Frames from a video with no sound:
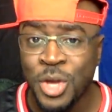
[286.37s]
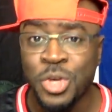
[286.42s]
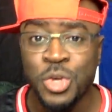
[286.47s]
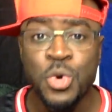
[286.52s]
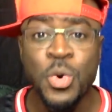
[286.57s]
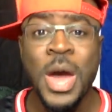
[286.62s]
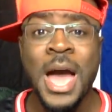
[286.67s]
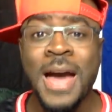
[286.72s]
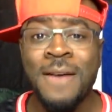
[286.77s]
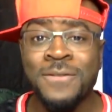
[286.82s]

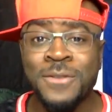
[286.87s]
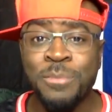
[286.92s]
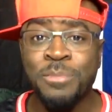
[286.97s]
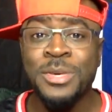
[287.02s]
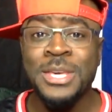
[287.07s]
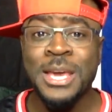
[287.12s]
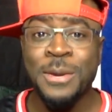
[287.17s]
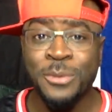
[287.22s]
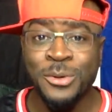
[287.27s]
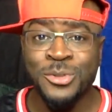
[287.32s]
You have to
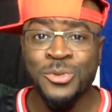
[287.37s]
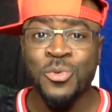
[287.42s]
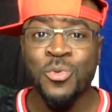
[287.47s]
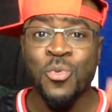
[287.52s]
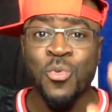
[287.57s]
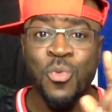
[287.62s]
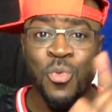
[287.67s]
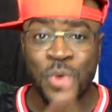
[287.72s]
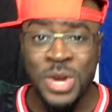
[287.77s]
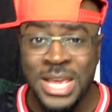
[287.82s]
be able to
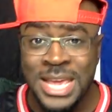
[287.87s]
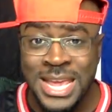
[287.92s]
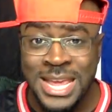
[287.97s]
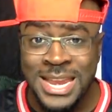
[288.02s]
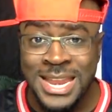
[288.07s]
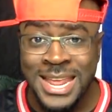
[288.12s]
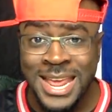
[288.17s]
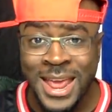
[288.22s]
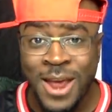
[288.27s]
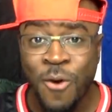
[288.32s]
read,